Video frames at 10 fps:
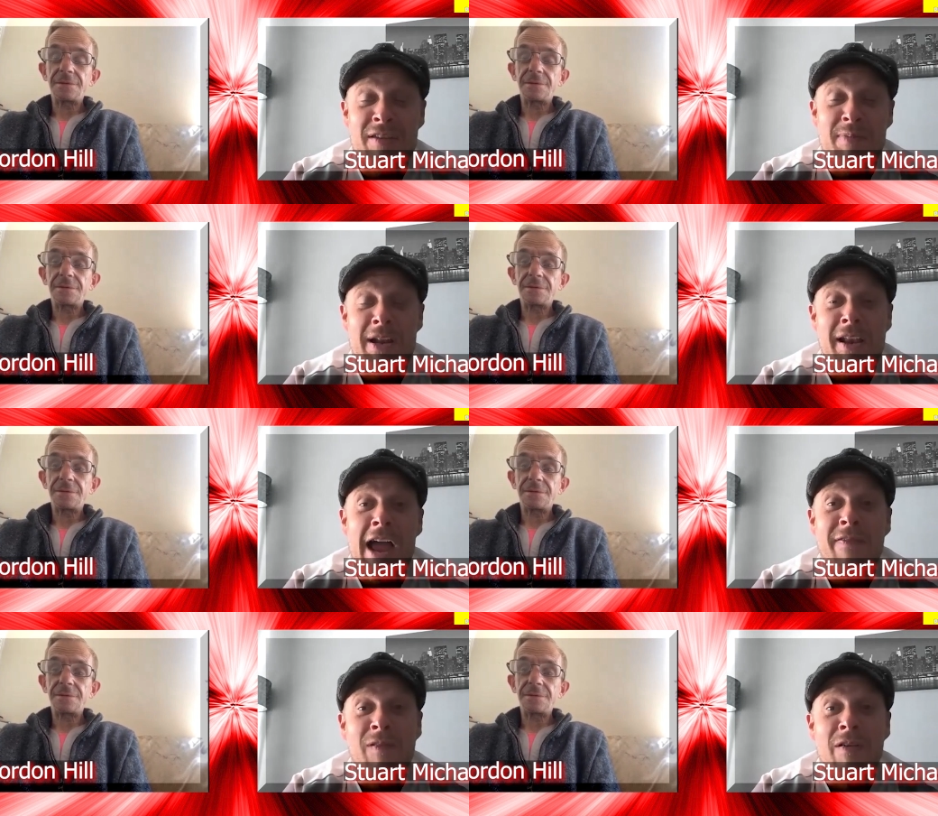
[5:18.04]
Speaker 1: you've been a
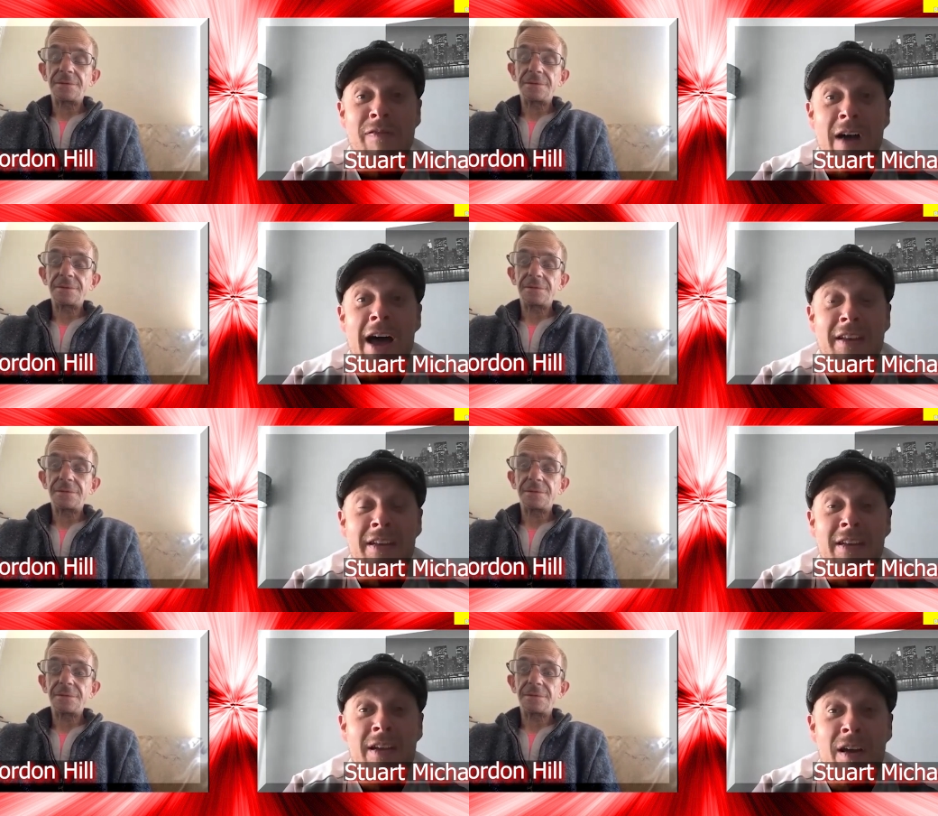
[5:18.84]
lifelong
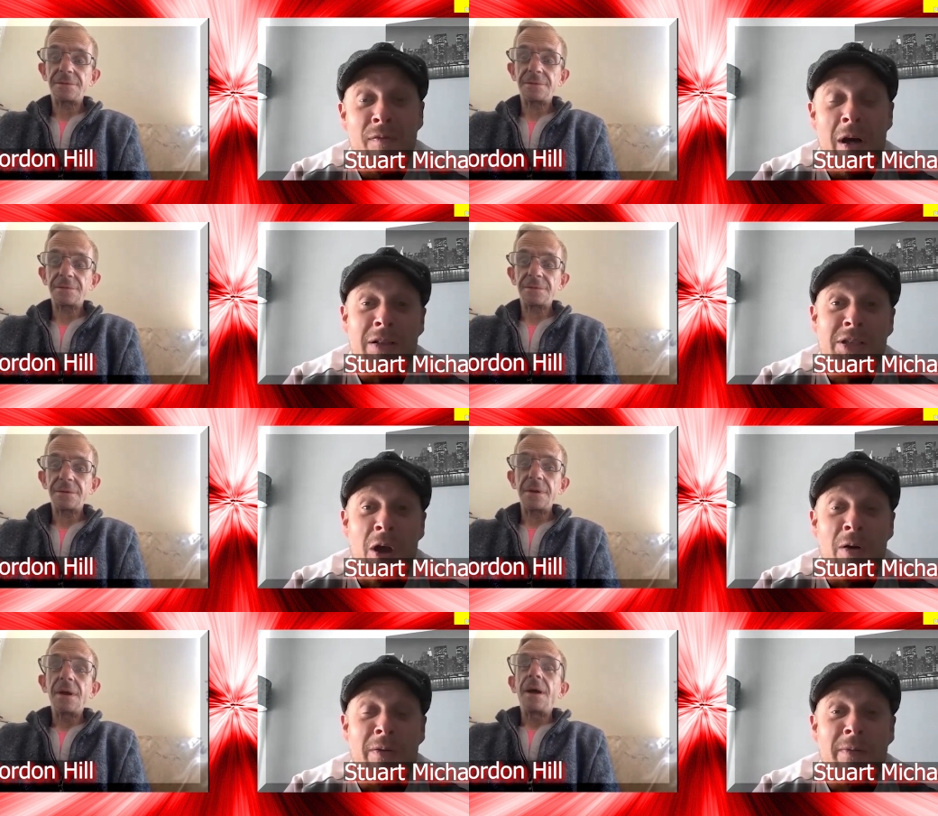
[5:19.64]
fan of
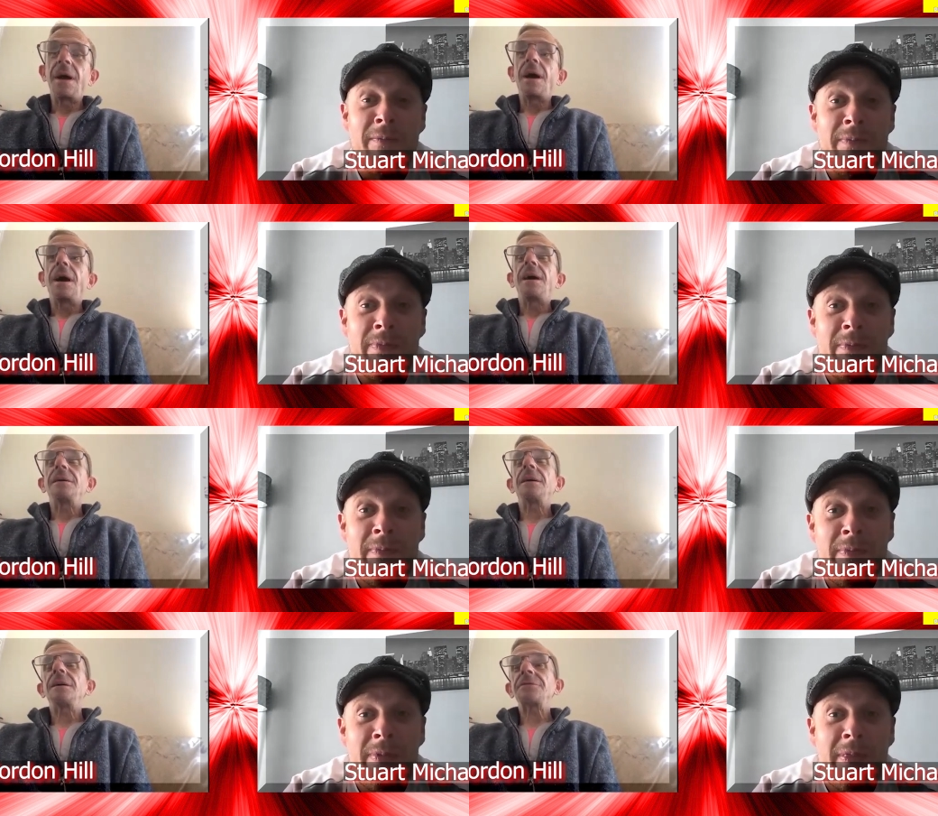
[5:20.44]
Wealdstone?
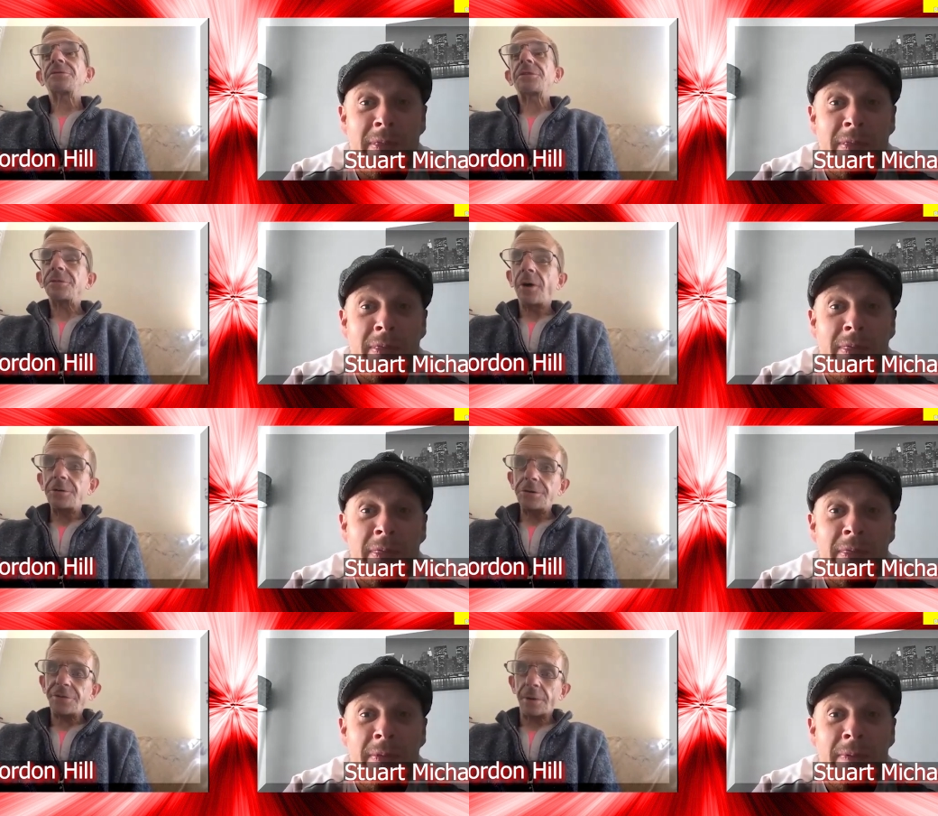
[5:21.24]
Speaker 2: Since
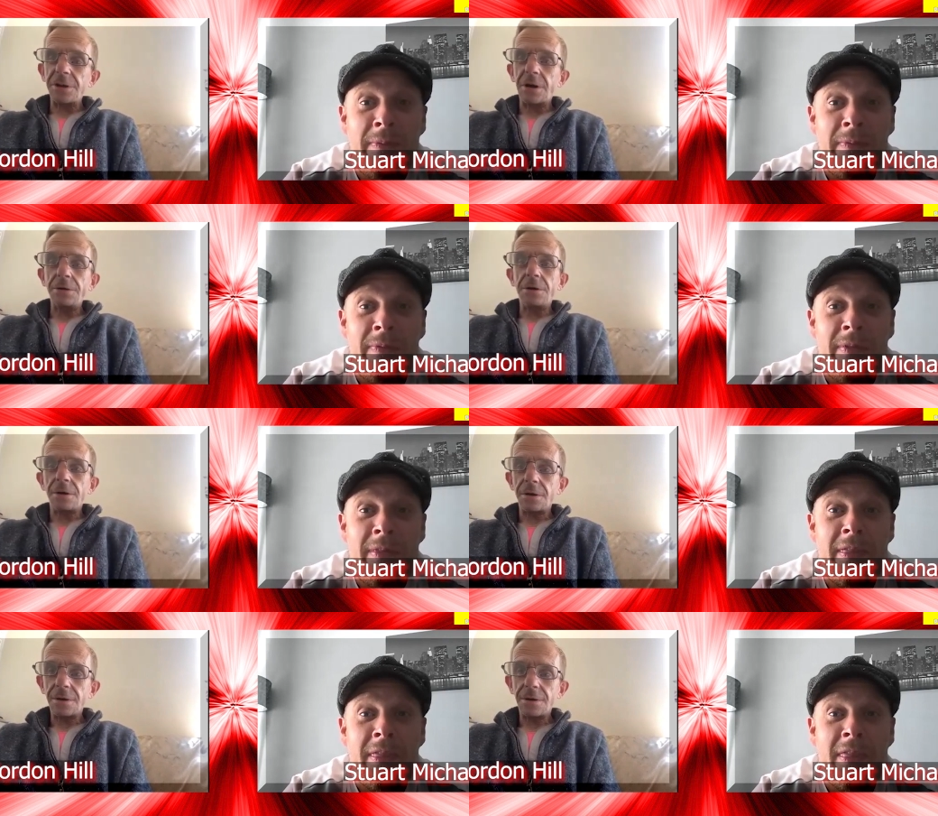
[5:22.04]
1978.
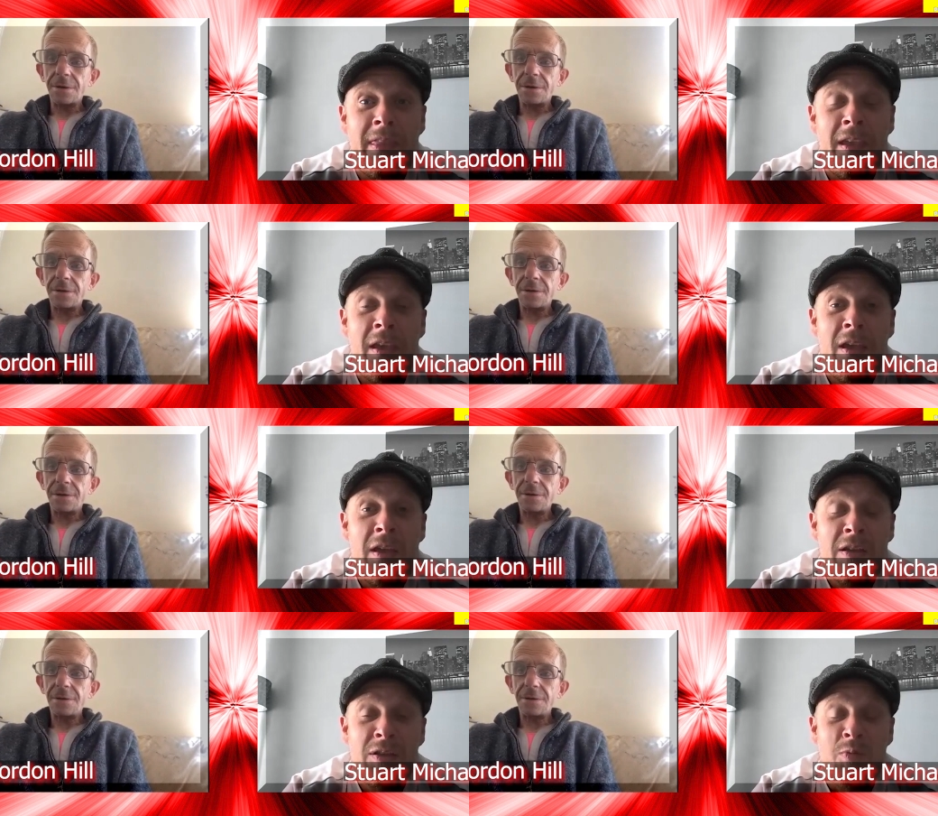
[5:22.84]

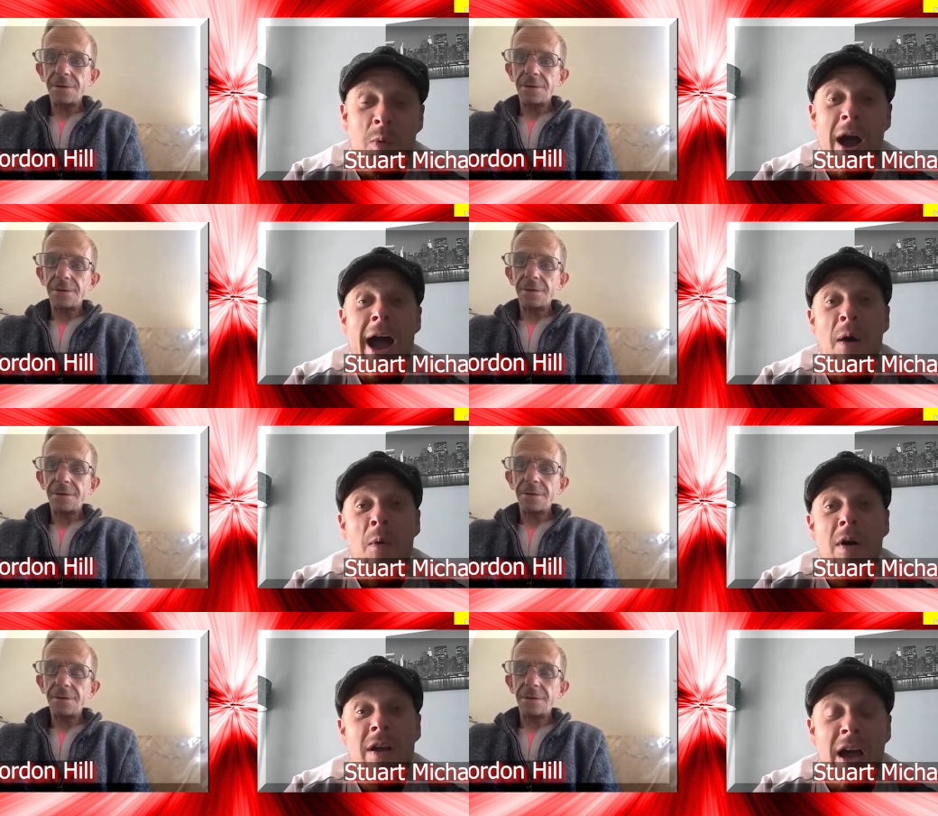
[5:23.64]

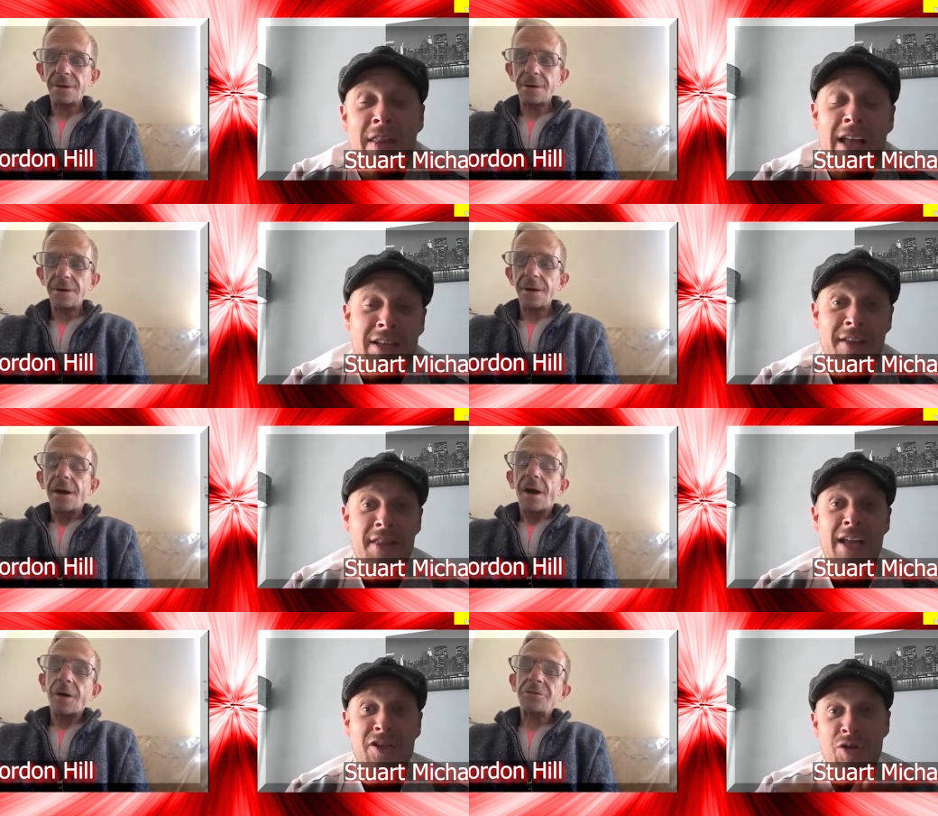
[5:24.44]
Speaker 1: Wow. And that and
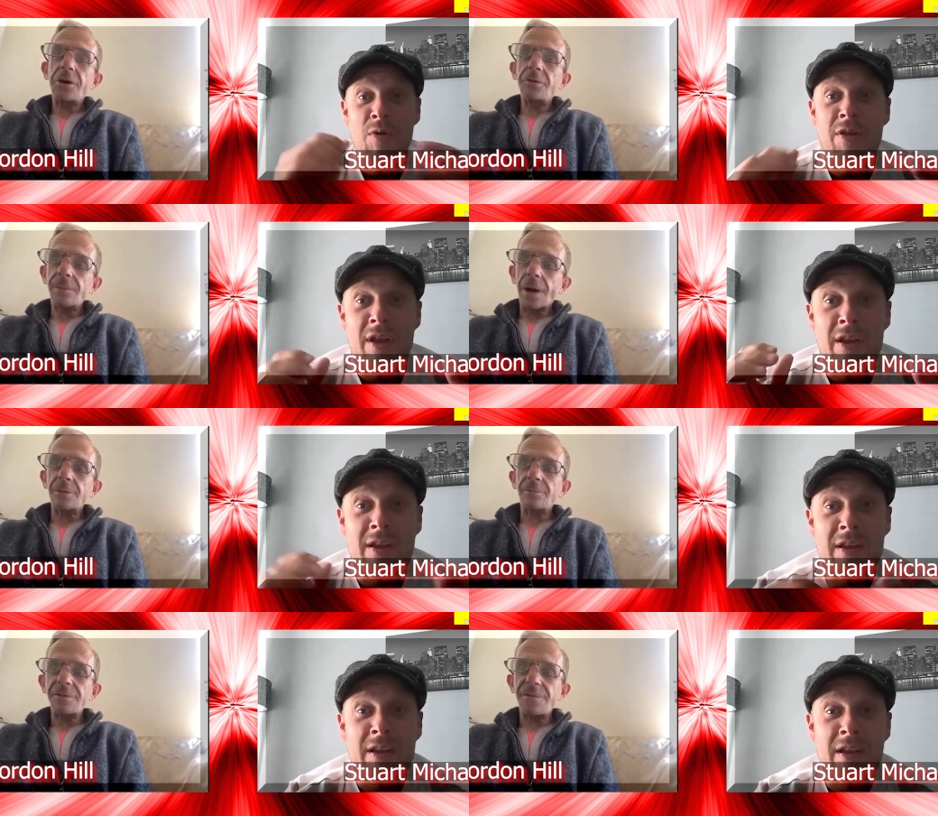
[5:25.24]
that's I still your...
Speaker 2: remember
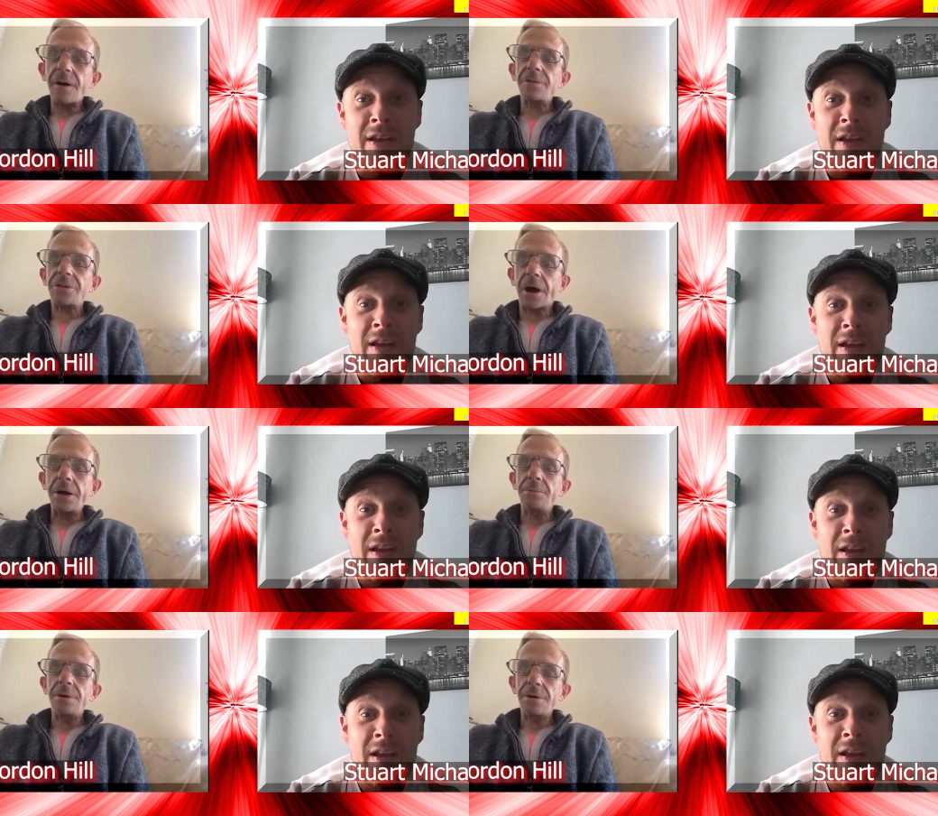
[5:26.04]
my first
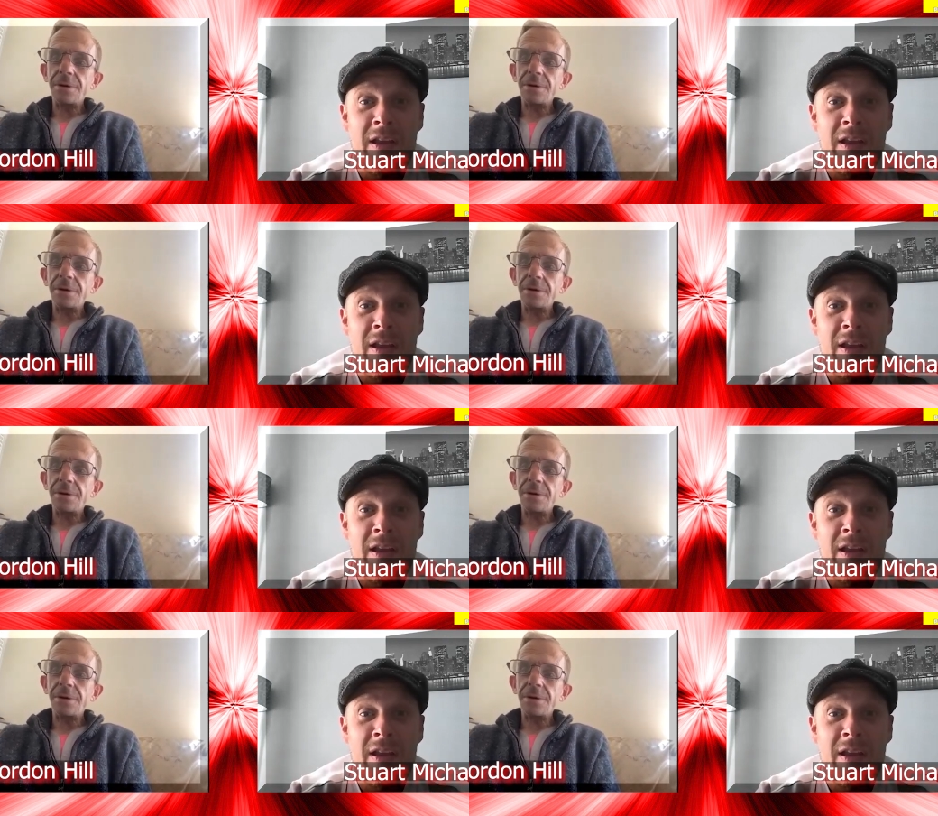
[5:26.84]
game.